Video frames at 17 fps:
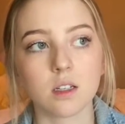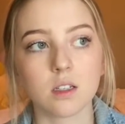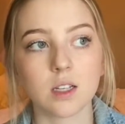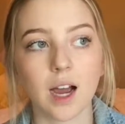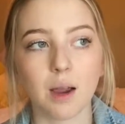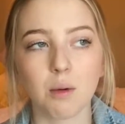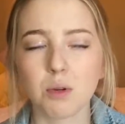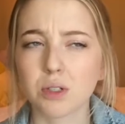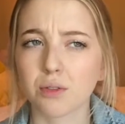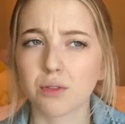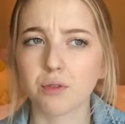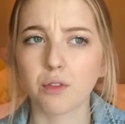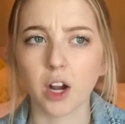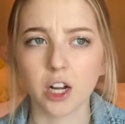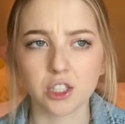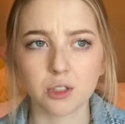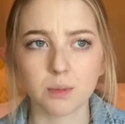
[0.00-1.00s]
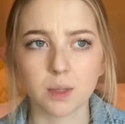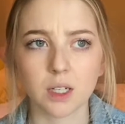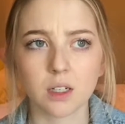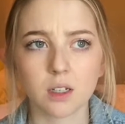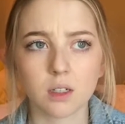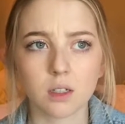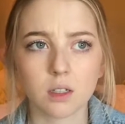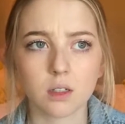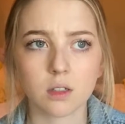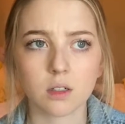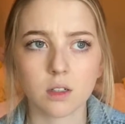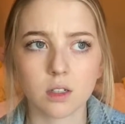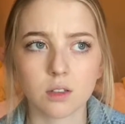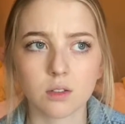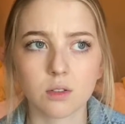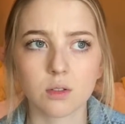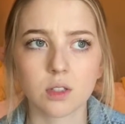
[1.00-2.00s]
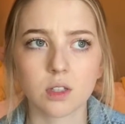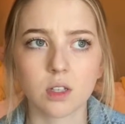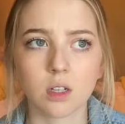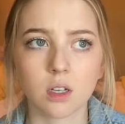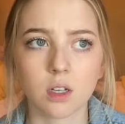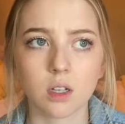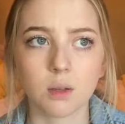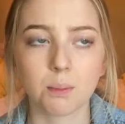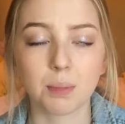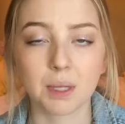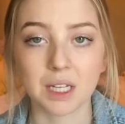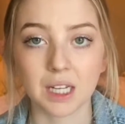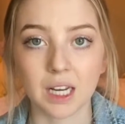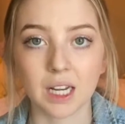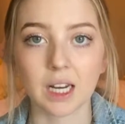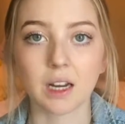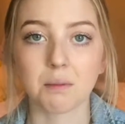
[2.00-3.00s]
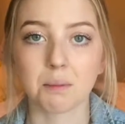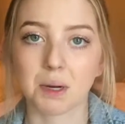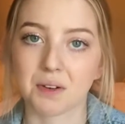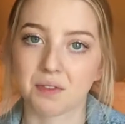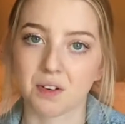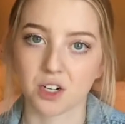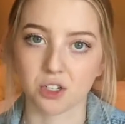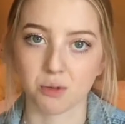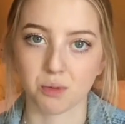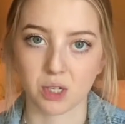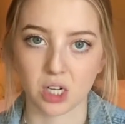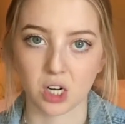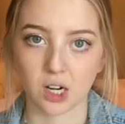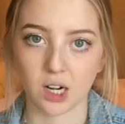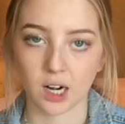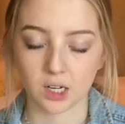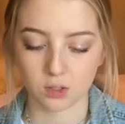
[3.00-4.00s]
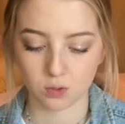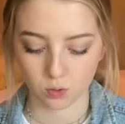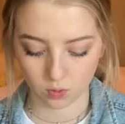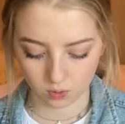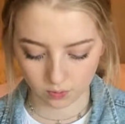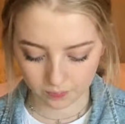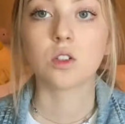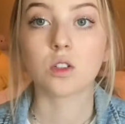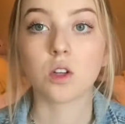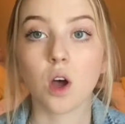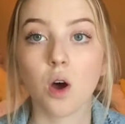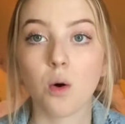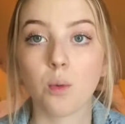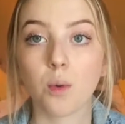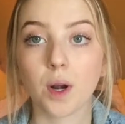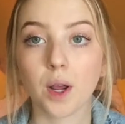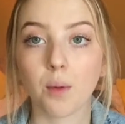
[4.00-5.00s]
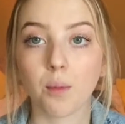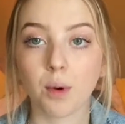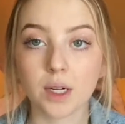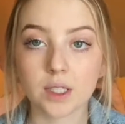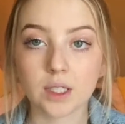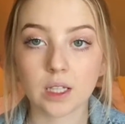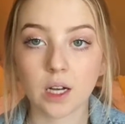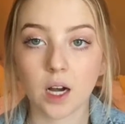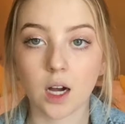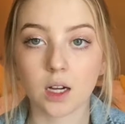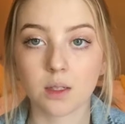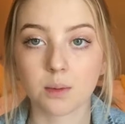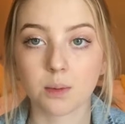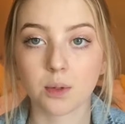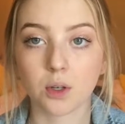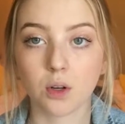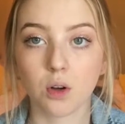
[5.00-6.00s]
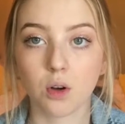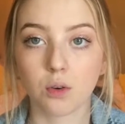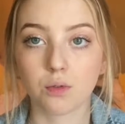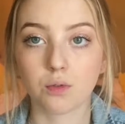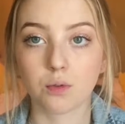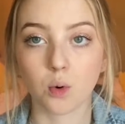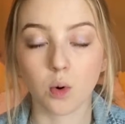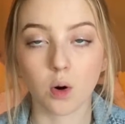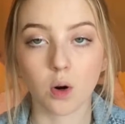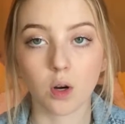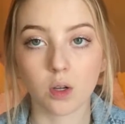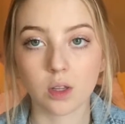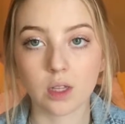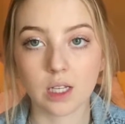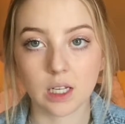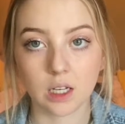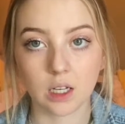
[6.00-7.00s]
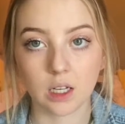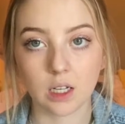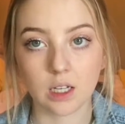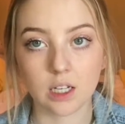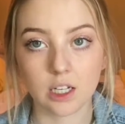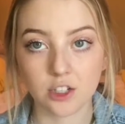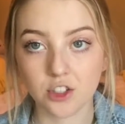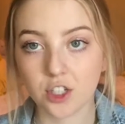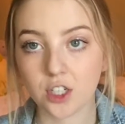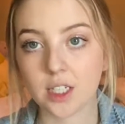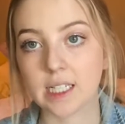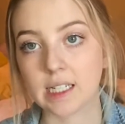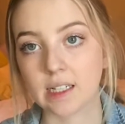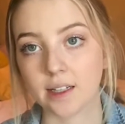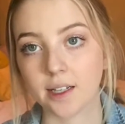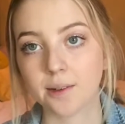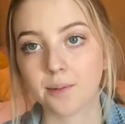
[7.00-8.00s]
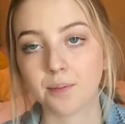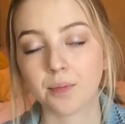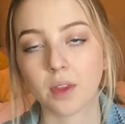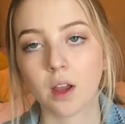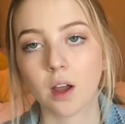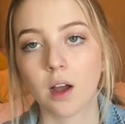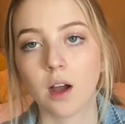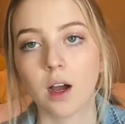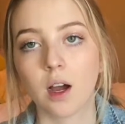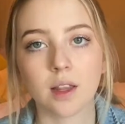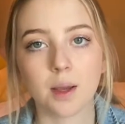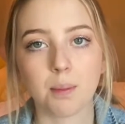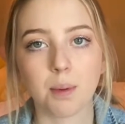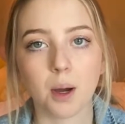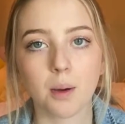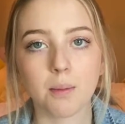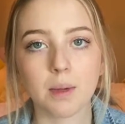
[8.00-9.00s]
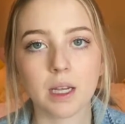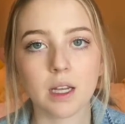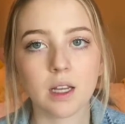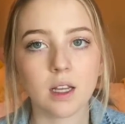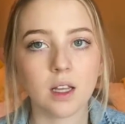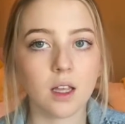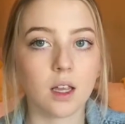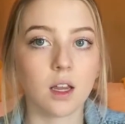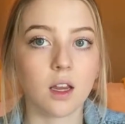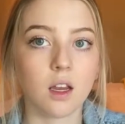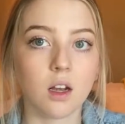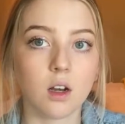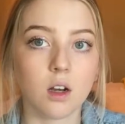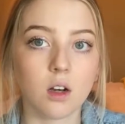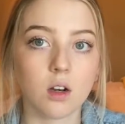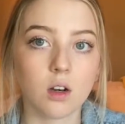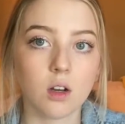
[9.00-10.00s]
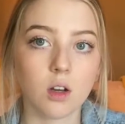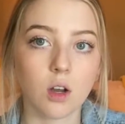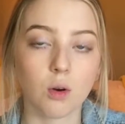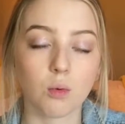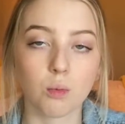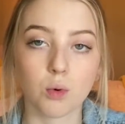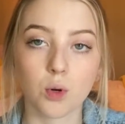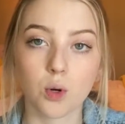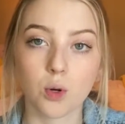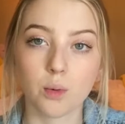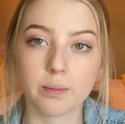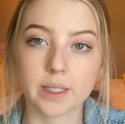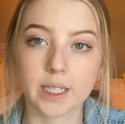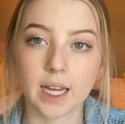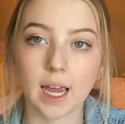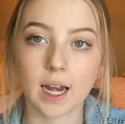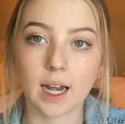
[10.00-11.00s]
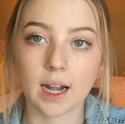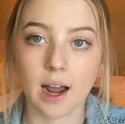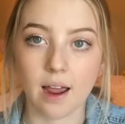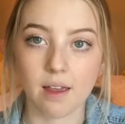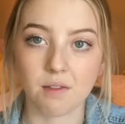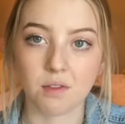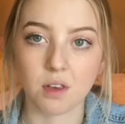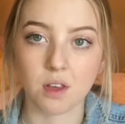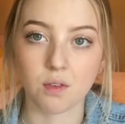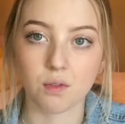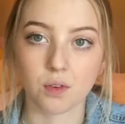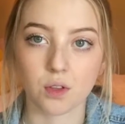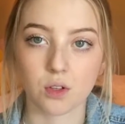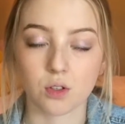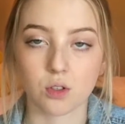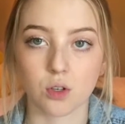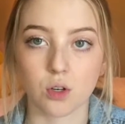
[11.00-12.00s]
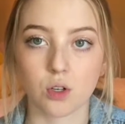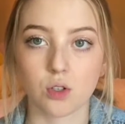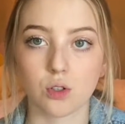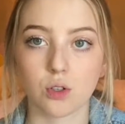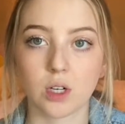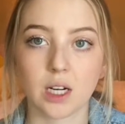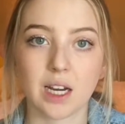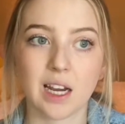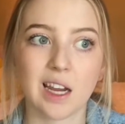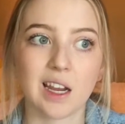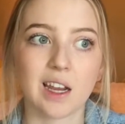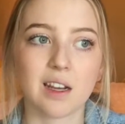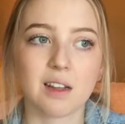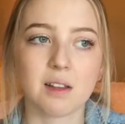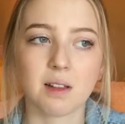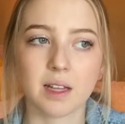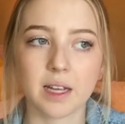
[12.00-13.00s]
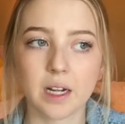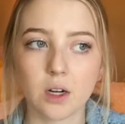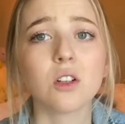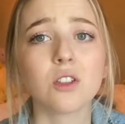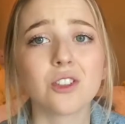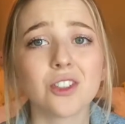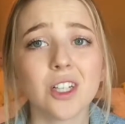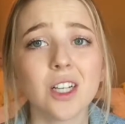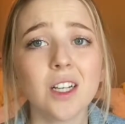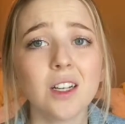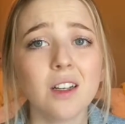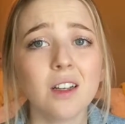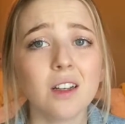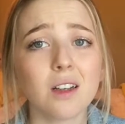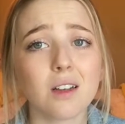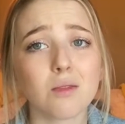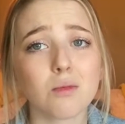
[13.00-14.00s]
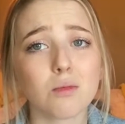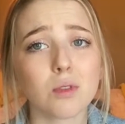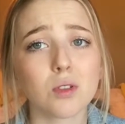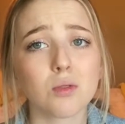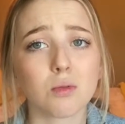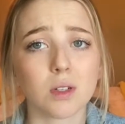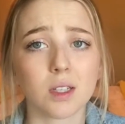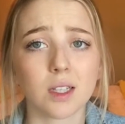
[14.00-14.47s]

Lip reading: I was a freshman. This is the beginning of my freshman year in high school. So when I went to the hospital for the EGD, they put me in a room to get an IV for the surgery, and the lady, she was